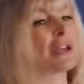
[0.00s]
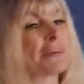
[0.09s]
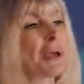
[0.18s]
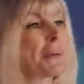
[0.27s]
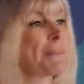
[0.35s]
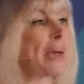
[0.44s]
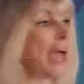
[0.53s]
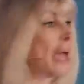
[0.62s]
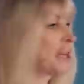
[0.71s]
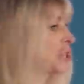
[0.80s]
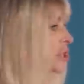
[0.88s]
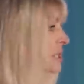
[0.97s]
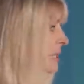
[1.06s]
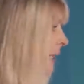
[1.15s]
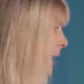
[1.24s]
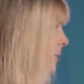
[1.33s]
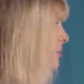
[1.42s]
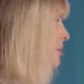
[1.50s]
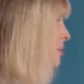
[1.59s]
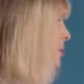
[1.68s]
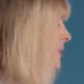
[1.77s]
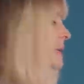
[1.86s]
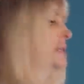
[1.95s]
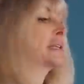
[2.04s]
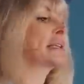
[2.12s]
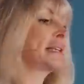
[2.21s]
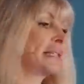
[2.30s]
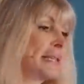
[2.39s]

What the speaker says: and I'm going back and I just cannot stop eating that